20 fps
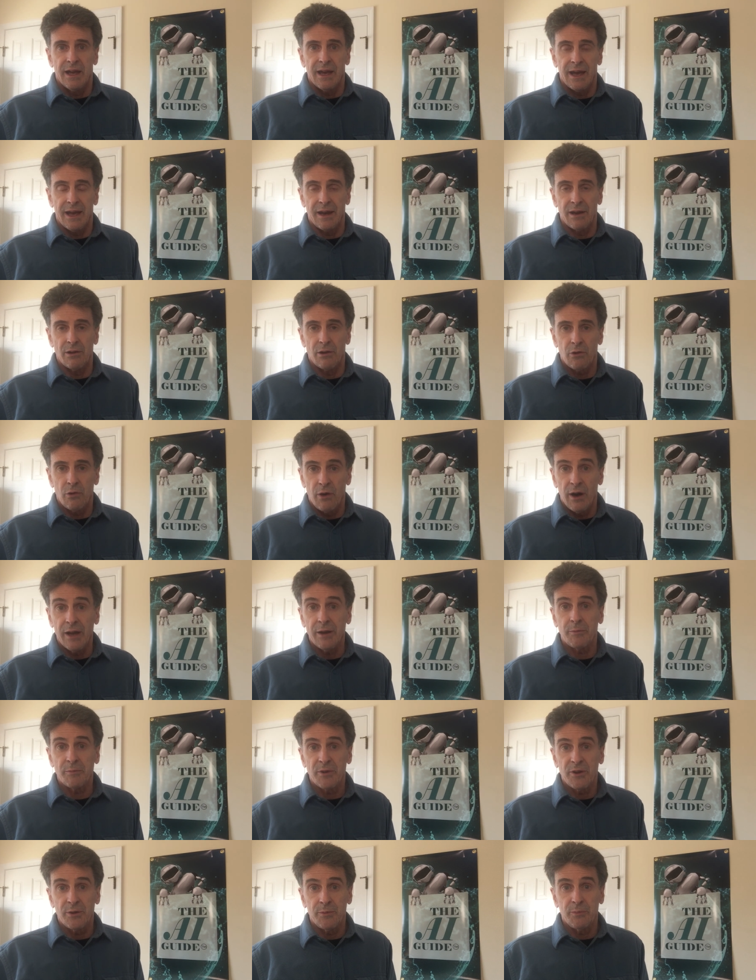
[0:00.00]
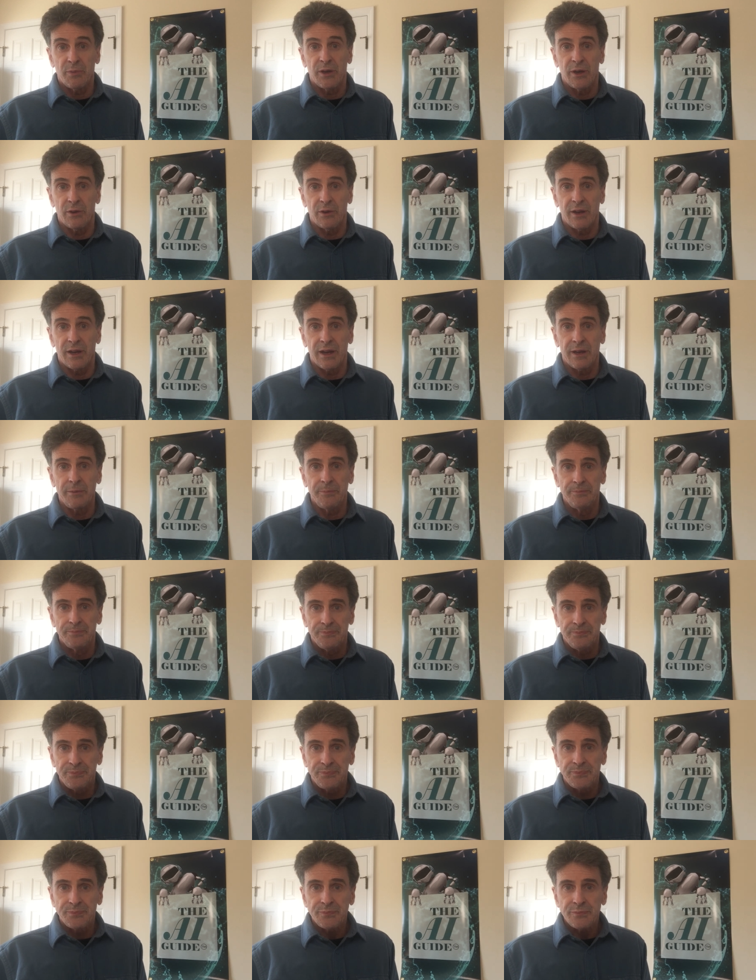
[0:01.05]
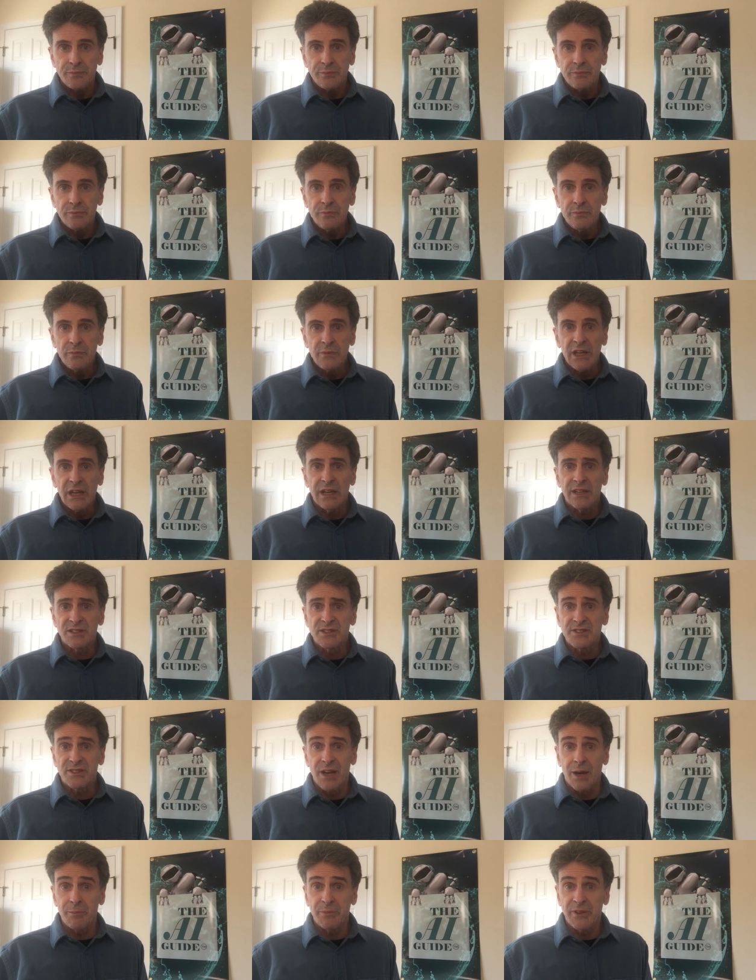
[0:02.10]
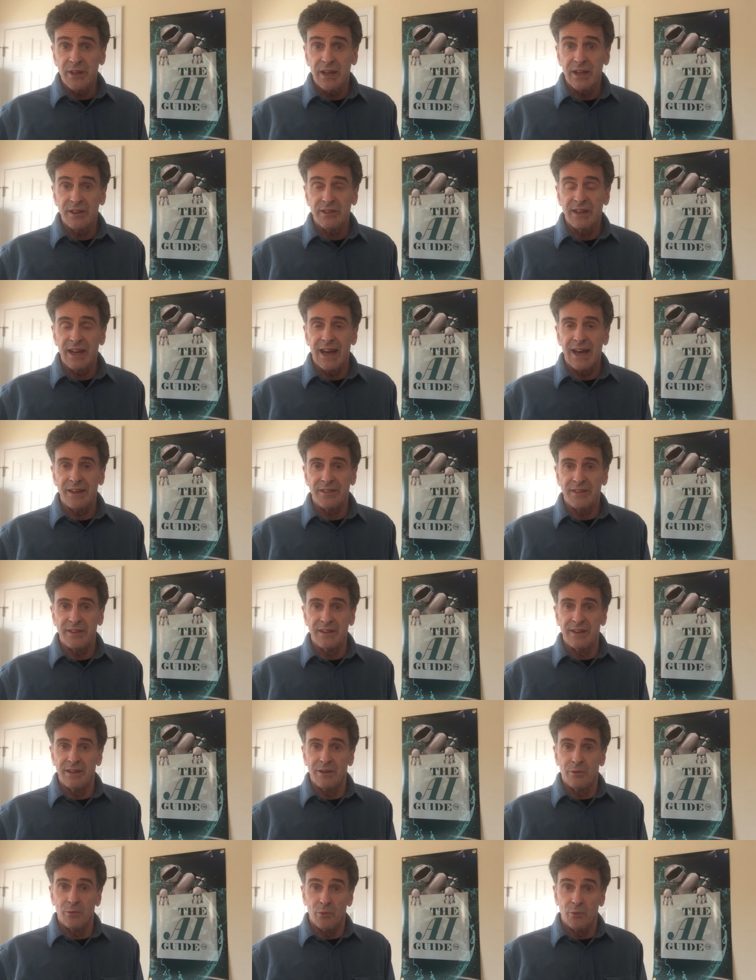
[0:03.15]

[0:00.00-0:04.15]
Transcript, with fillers: And quantum computing is something that